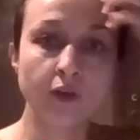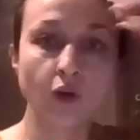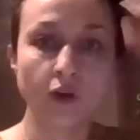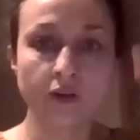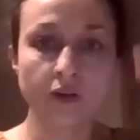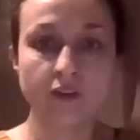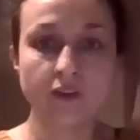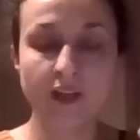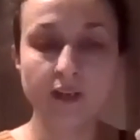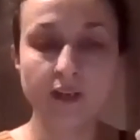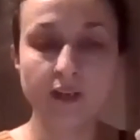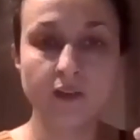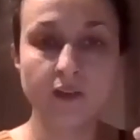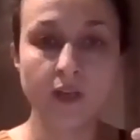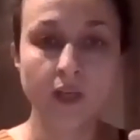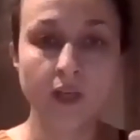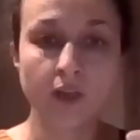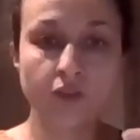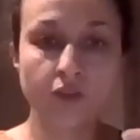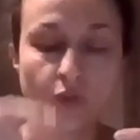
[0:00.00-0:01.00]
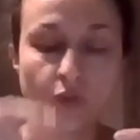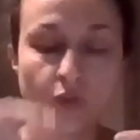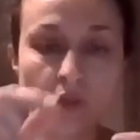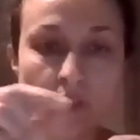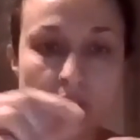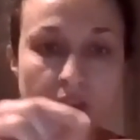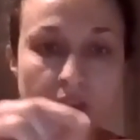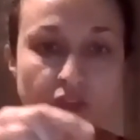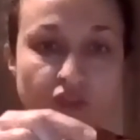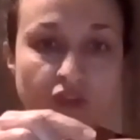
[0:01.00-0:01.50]
contact to
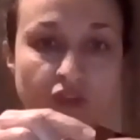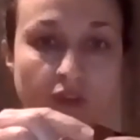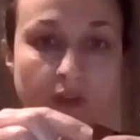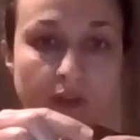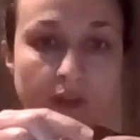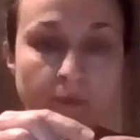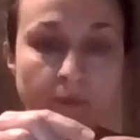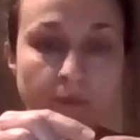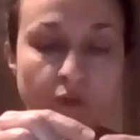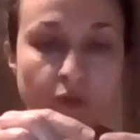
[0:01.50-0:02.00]
each um,